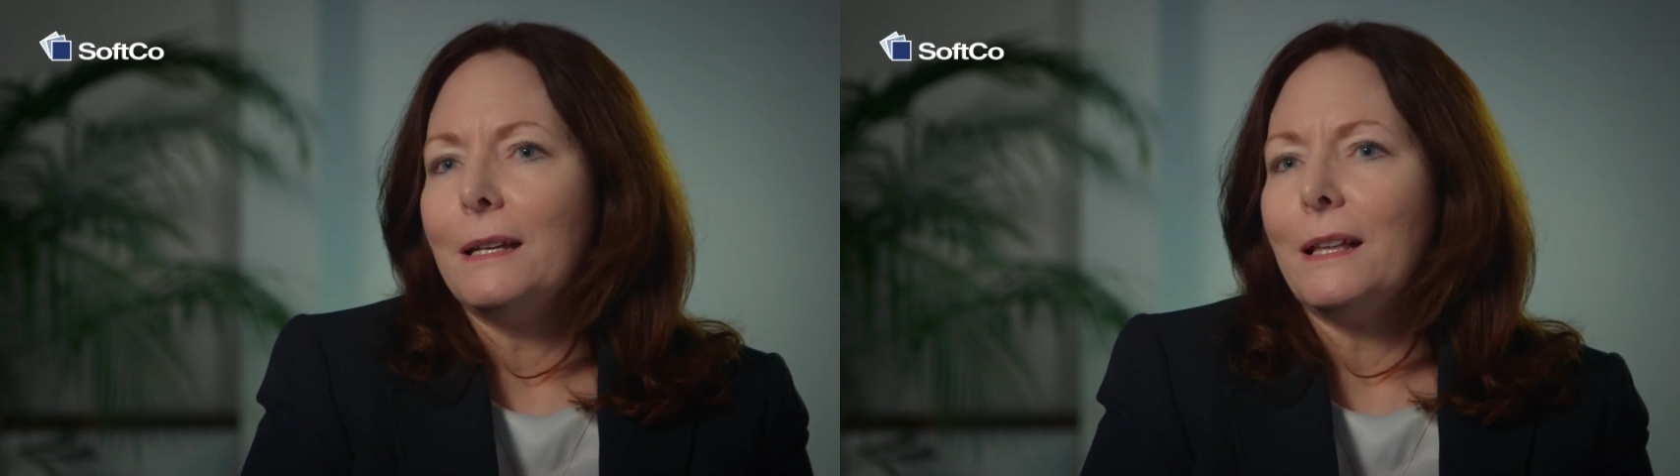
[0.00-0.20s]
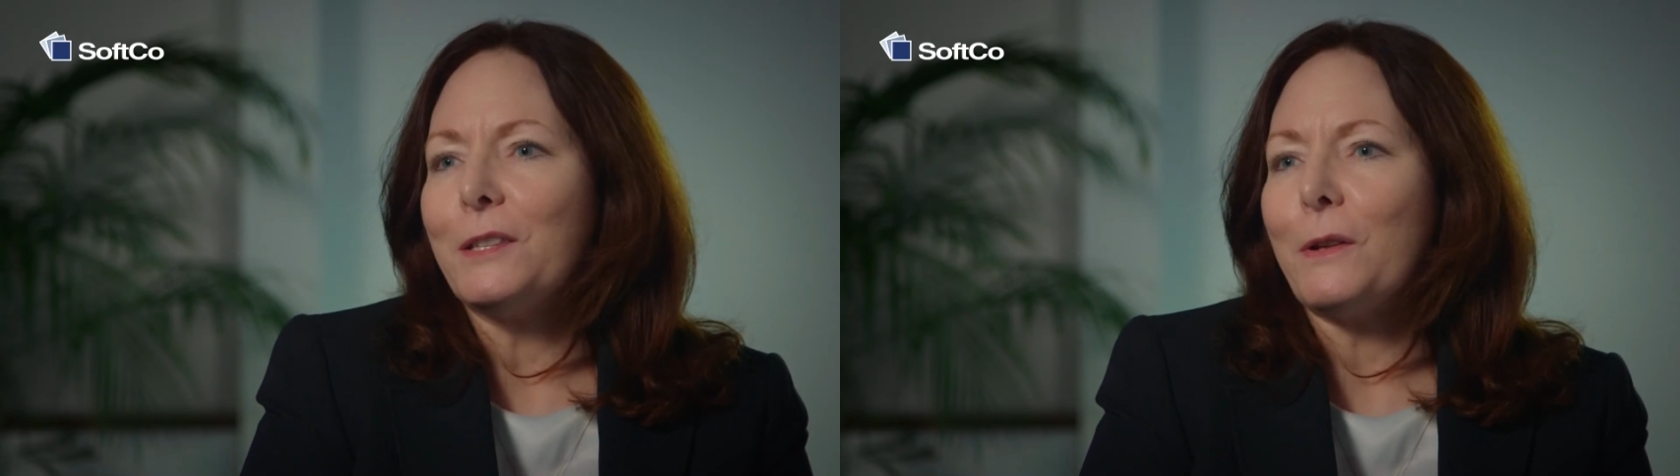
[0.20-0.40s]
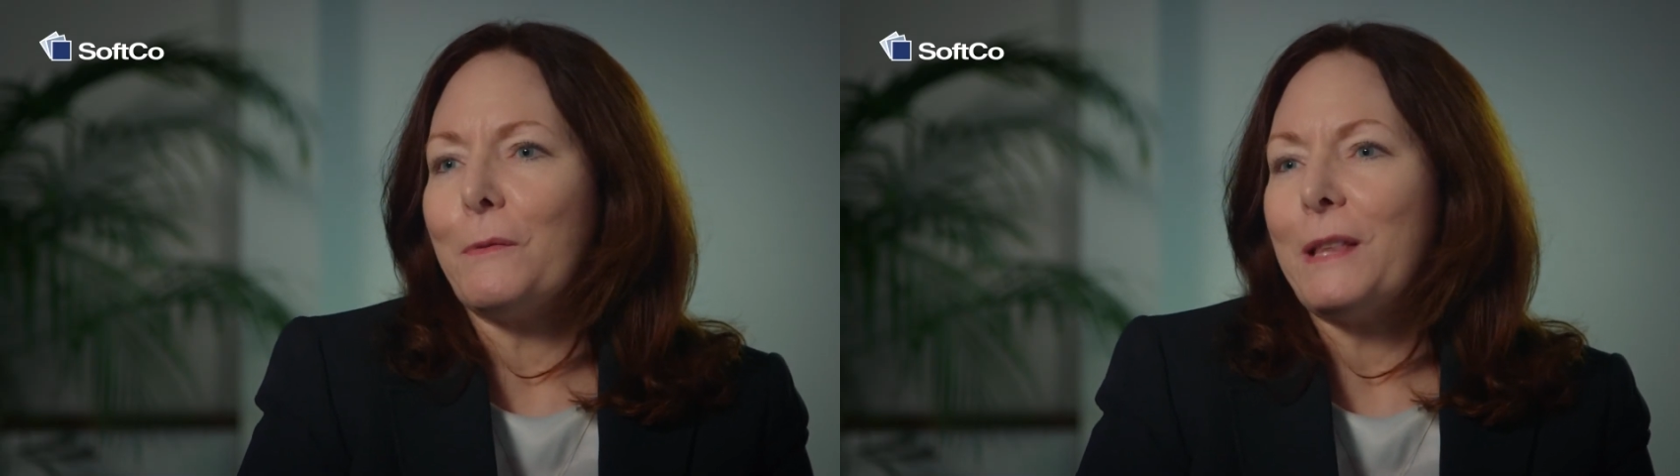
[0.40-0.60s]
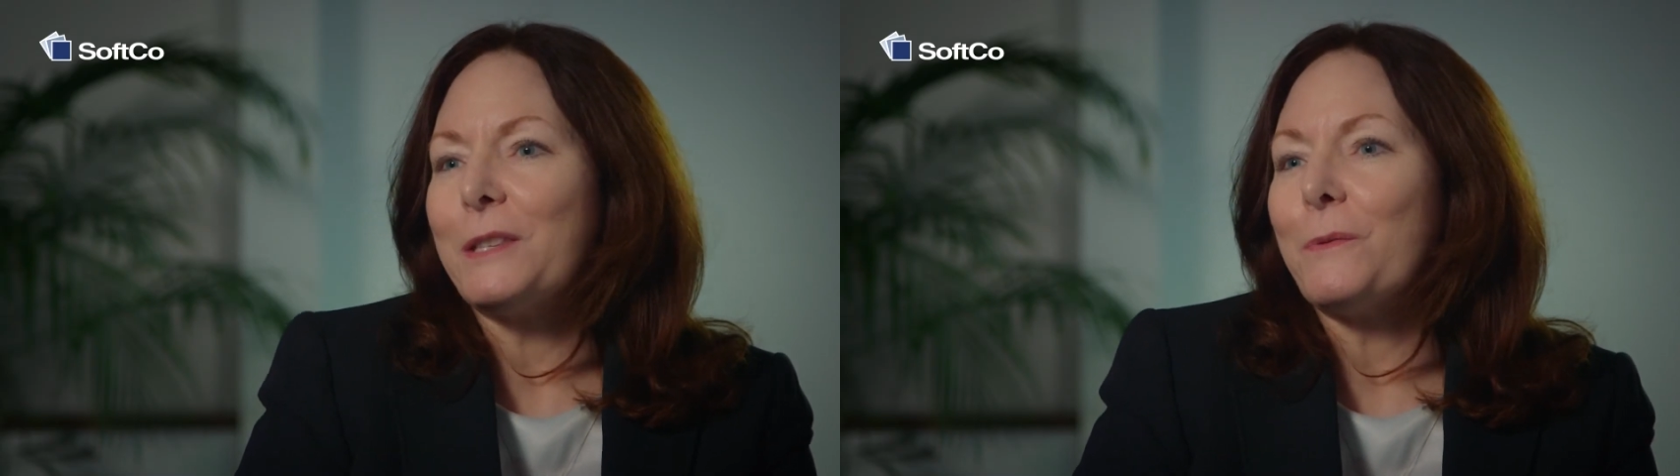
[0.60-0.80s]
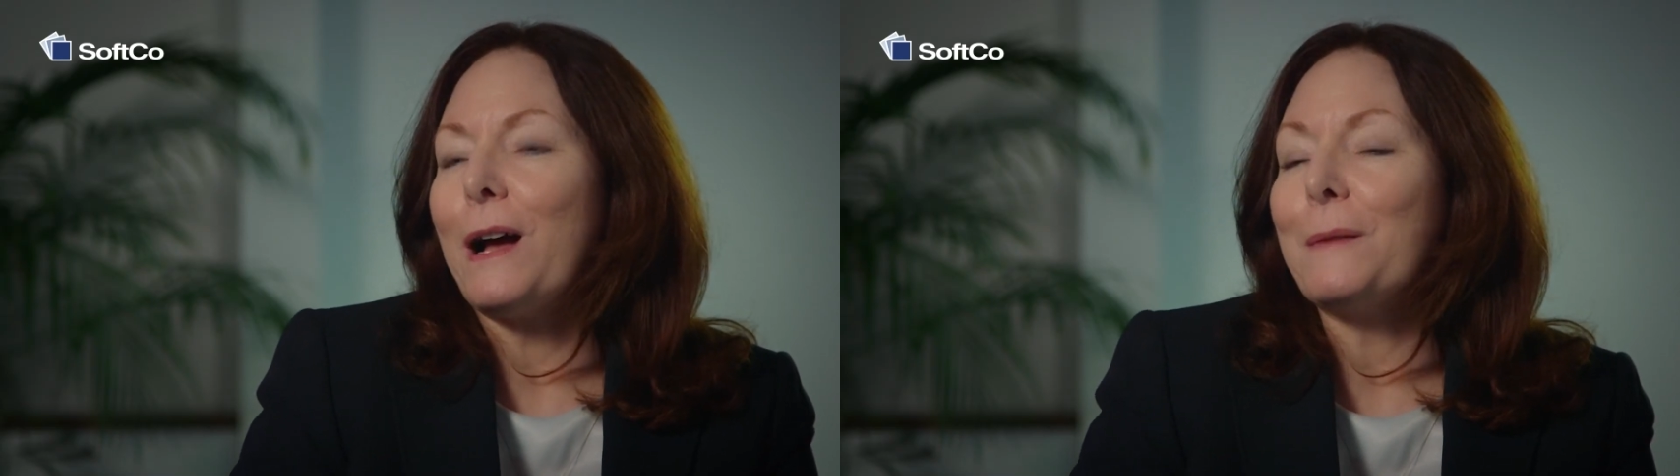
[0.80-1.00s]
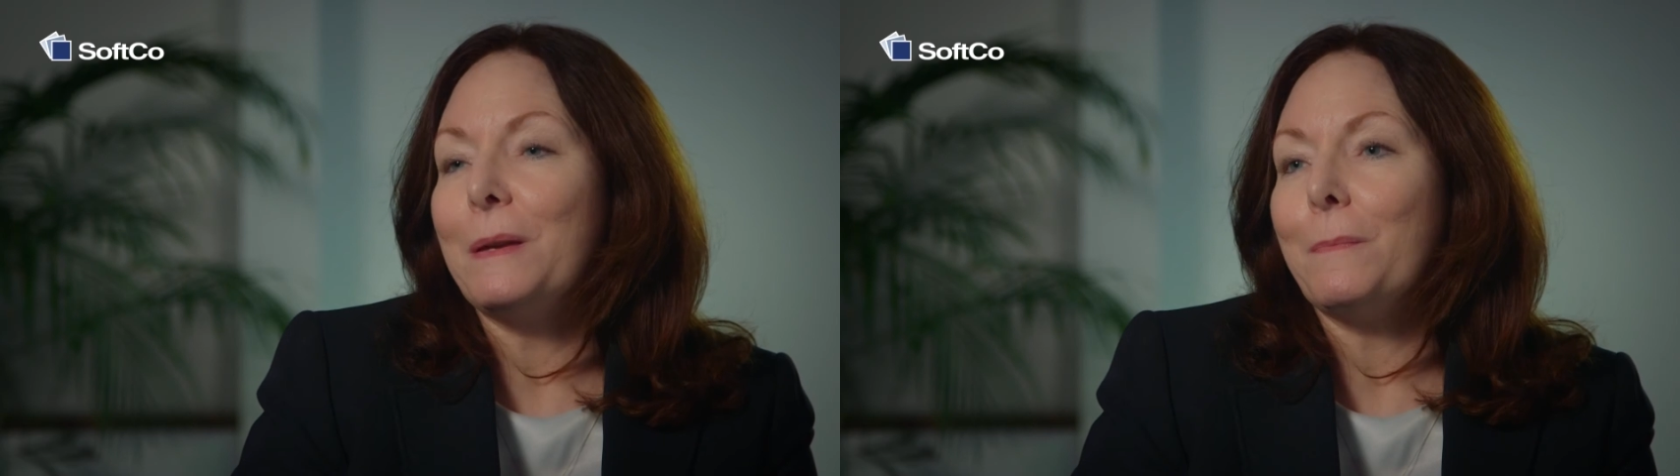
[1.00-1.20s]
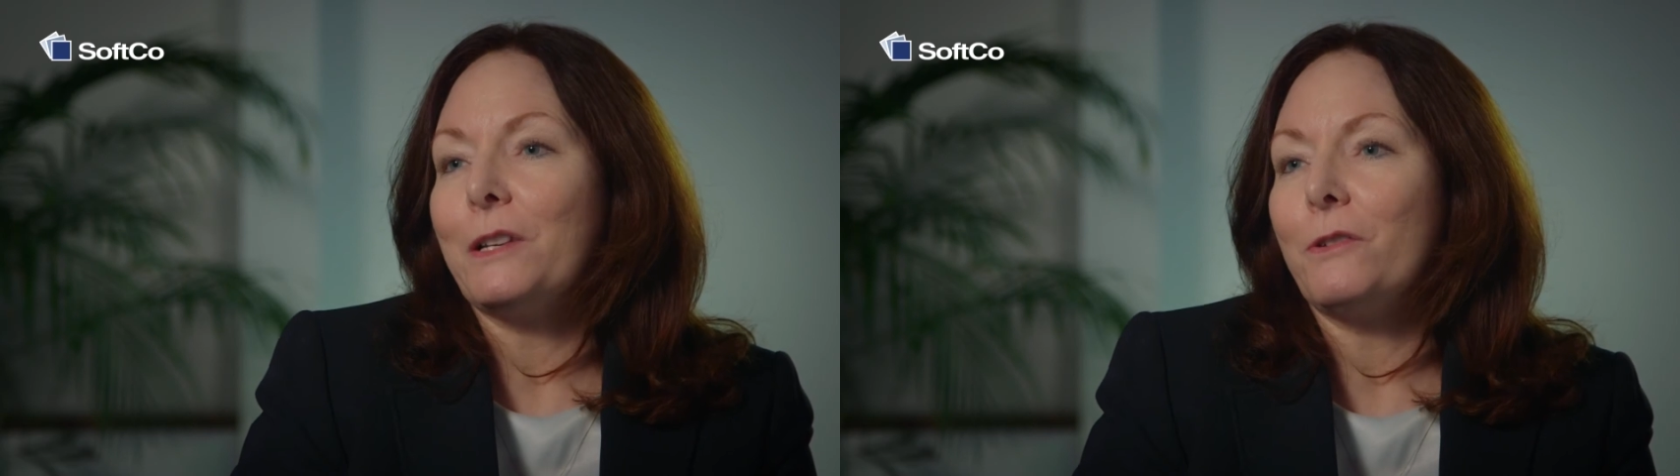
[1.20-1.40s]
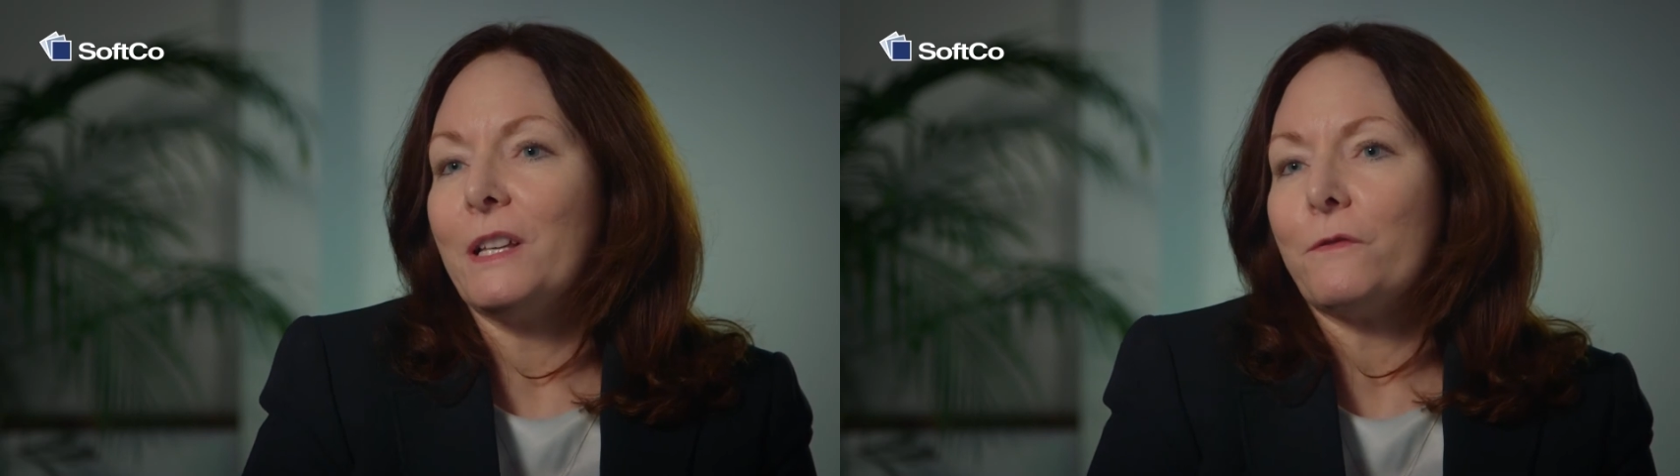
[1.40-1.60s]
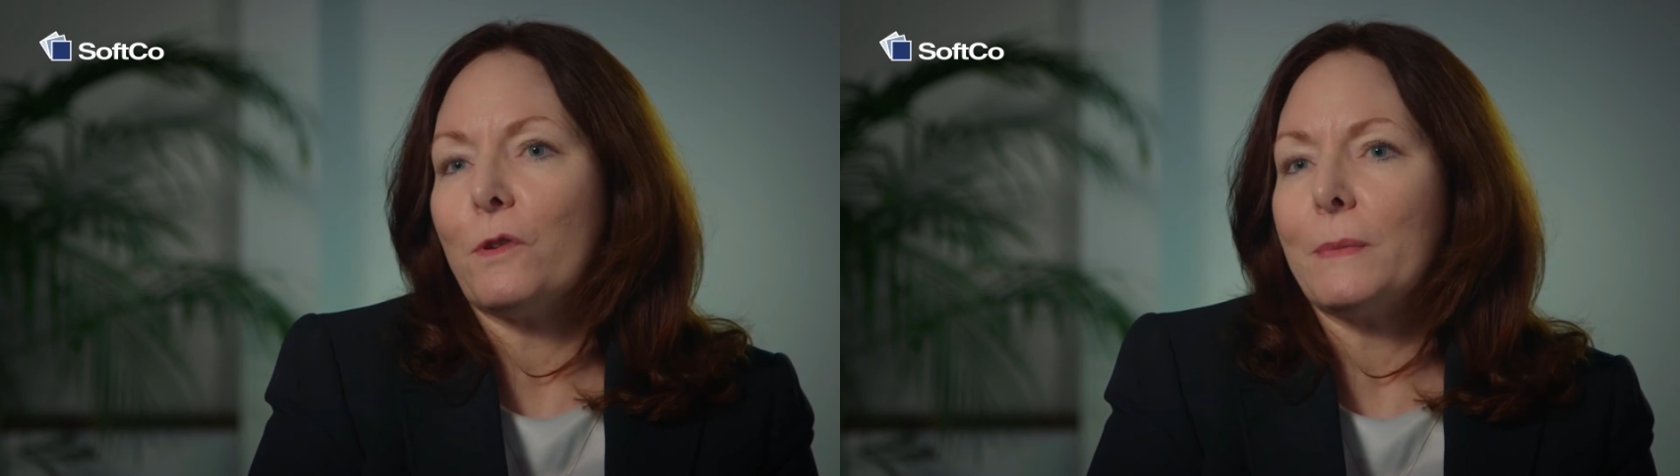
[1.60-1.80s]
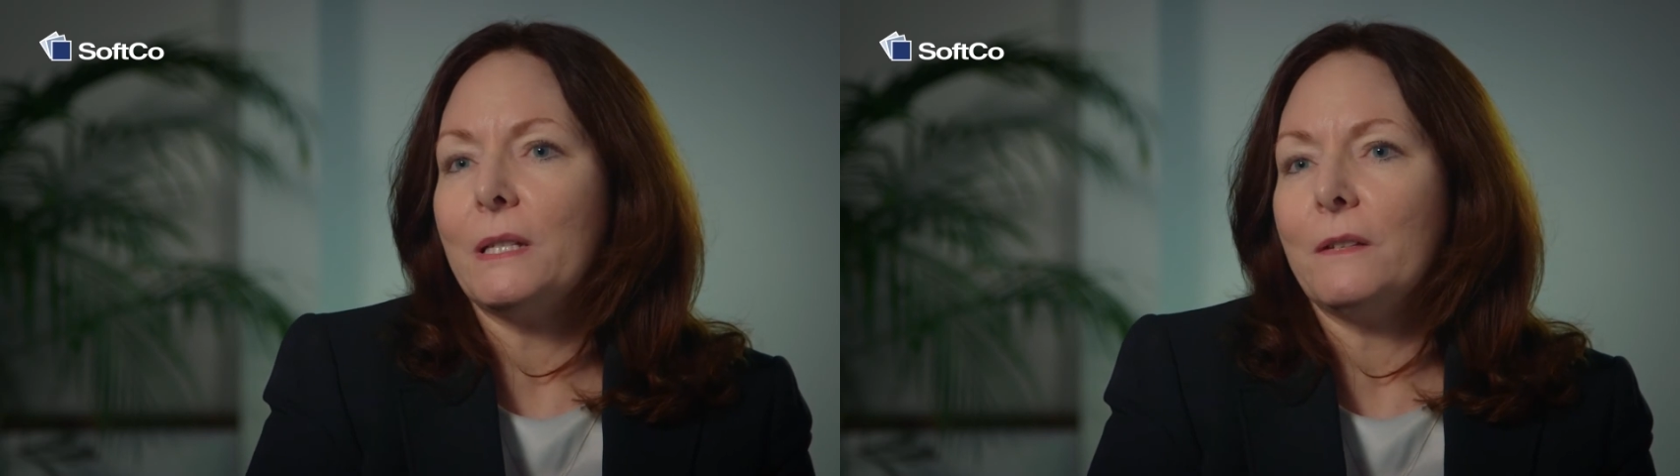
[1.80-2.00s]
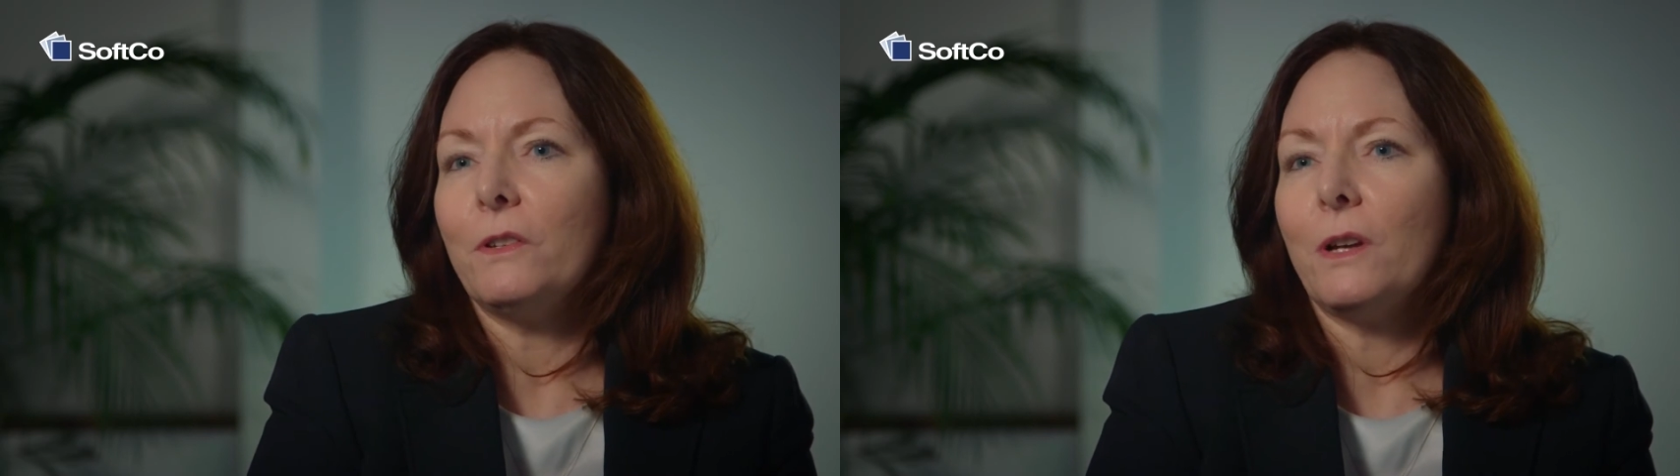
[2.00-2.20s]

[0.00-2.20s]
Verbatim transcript: That's what I mean by transformative.